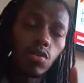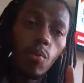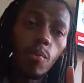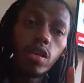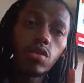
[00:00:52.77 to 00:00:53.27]
So
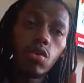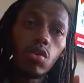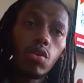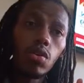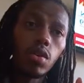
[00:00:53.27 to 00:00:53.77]
Mike
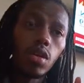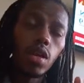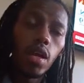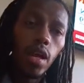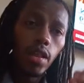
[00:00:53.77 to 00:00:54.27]
Sonko,
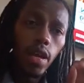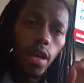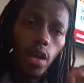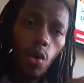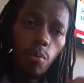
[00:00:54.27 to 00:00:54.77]
the
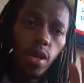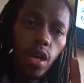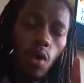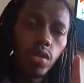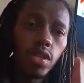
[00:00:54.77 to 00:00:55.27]
Nairobi
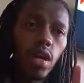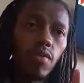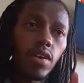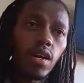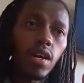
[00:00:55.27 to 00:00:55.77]
County
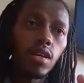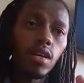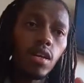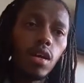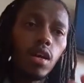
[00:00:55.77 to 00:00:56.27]
Governor,
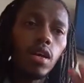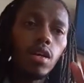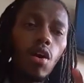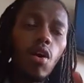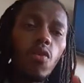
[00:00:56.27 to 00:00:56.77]
he
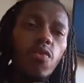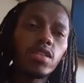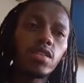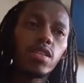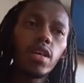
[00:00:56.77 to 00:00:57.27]

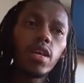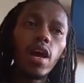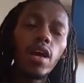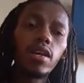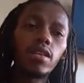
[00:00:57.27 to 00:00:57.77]
offers
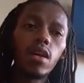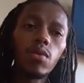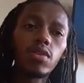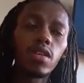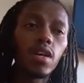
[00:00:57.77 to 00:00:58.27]

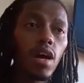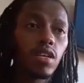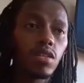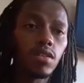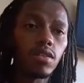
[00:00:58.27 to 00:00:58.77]
300,000
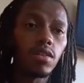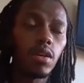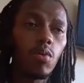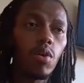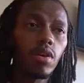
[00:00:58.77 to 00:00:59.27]
cash
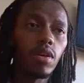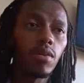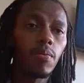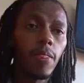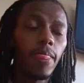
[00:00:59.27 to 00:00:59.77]
reward
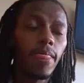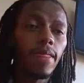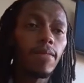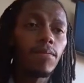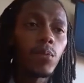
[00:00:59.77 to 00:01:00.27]

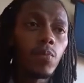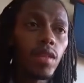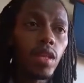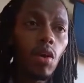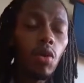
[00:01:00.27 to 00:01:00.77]

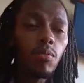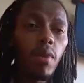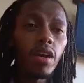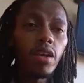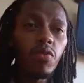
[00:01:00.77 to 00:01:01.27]
on
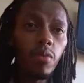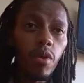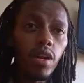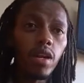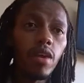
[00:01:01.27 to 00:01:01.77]
Monday,
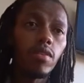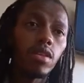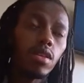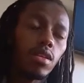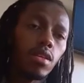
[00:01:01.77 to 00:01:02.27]
February 11th.